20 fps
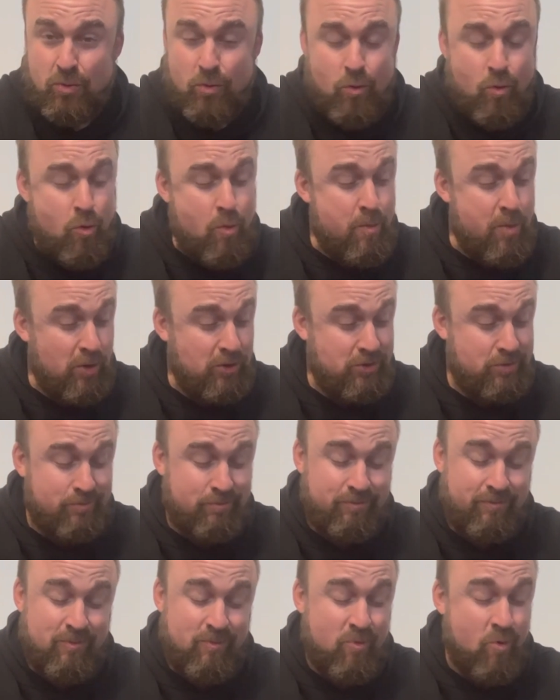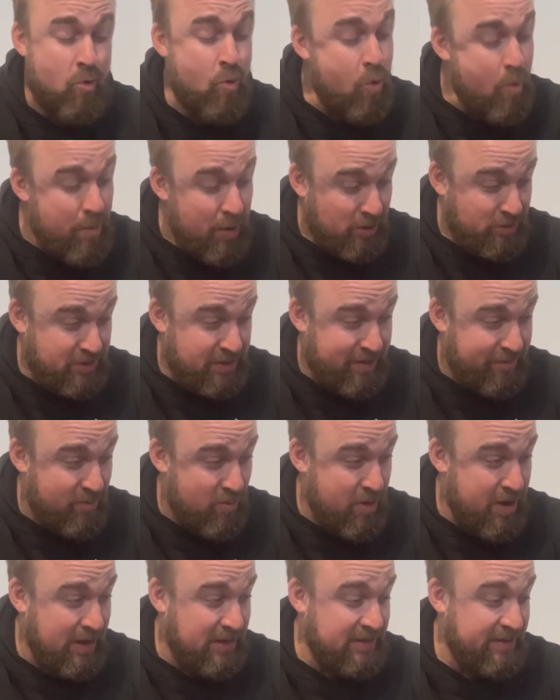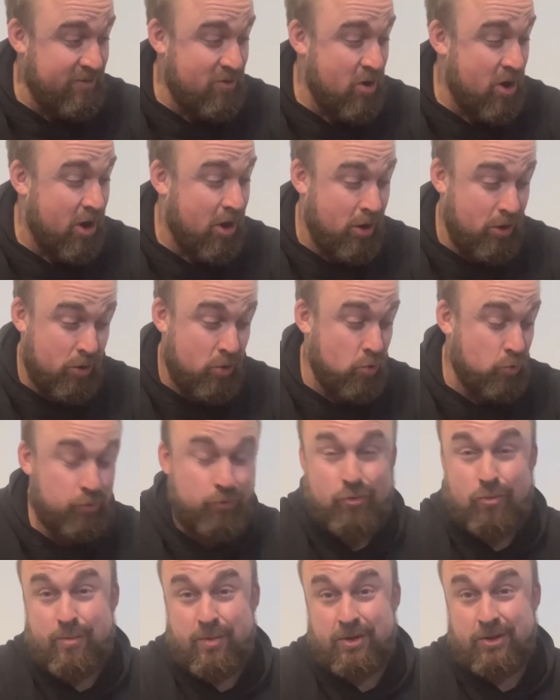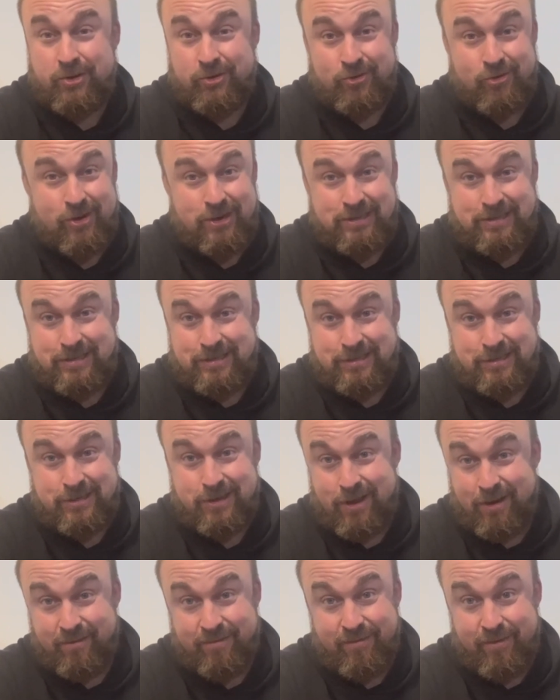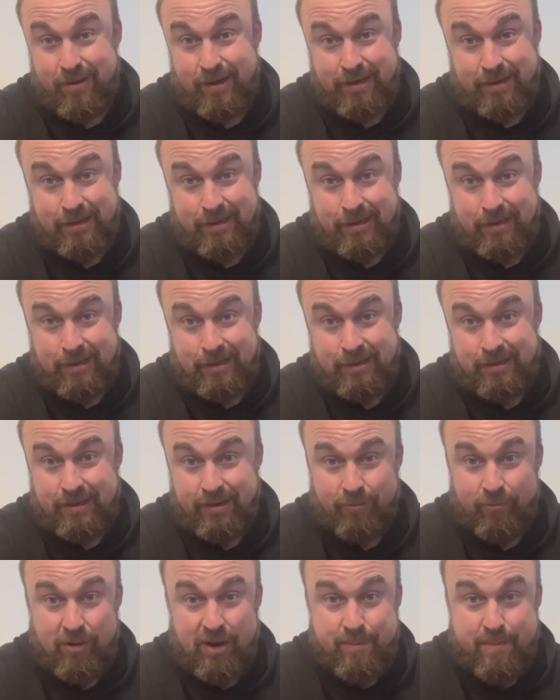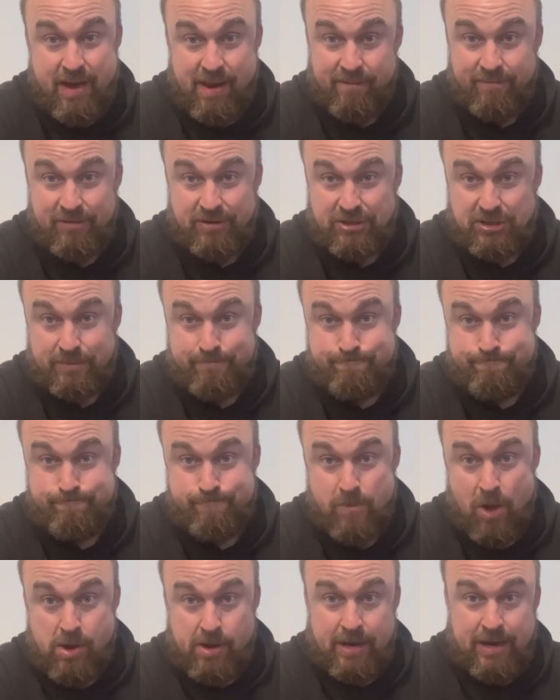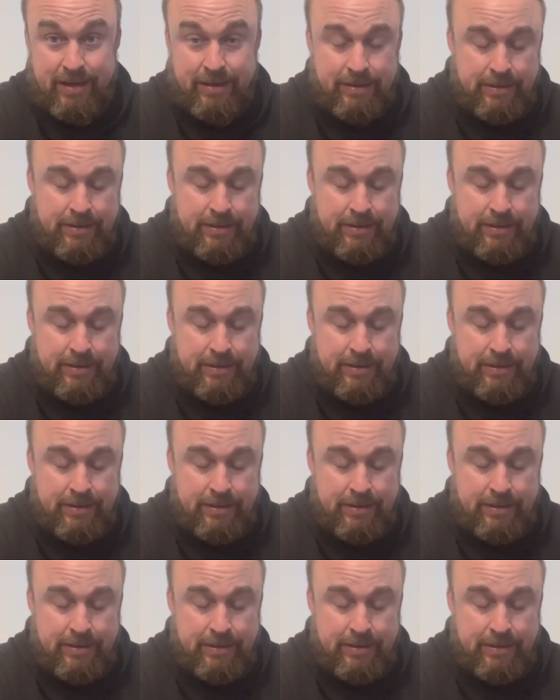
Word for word: Almost everyone, unless they've got hardcore trauma that tries this, is gonna find it really benefits them, okay?